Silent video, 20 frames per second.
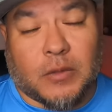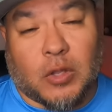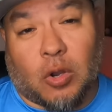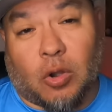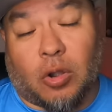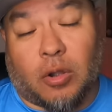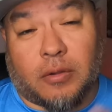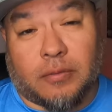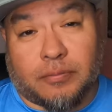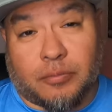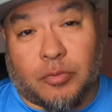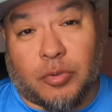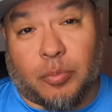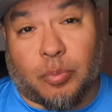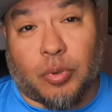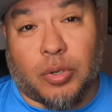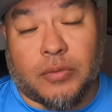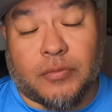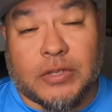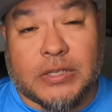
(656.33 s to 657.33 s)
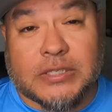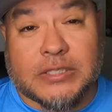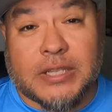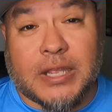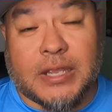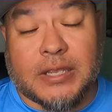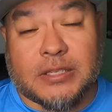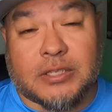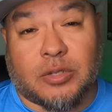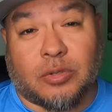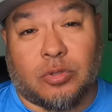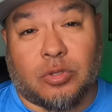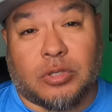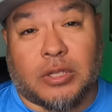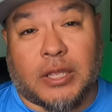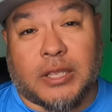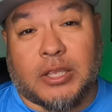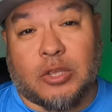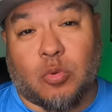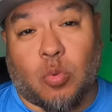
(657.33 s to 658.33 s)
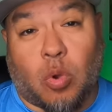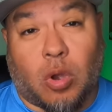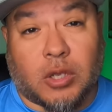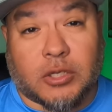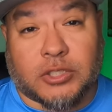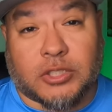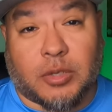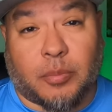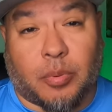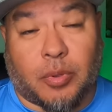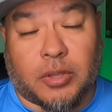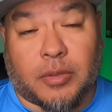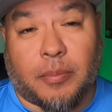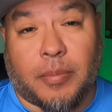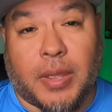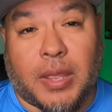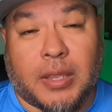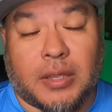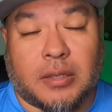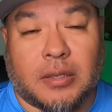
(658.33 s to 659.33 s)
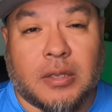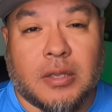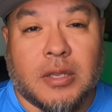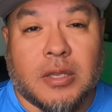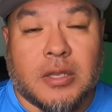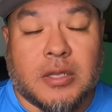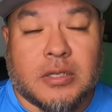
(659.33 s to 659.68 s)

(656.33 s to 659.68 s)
or the previous day, so it looked like he washed up on the bank.